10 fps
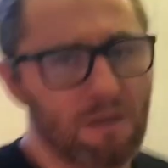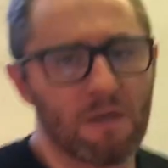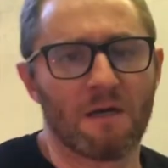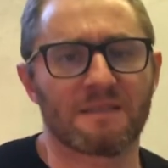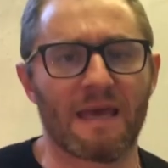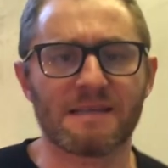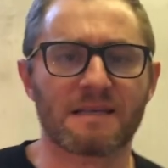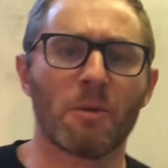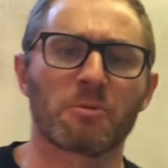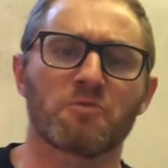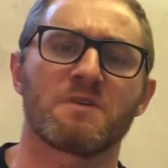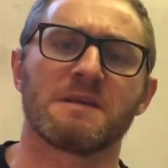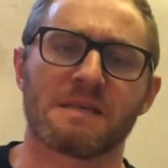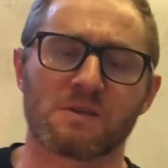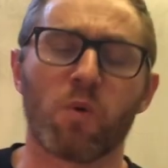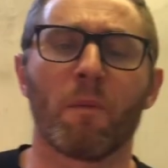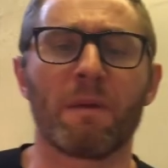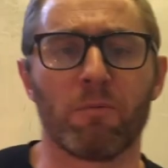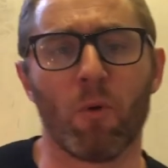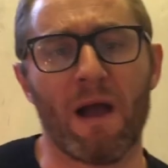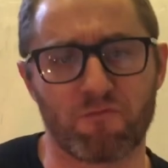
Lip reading: So here's a couple of reasons why people hate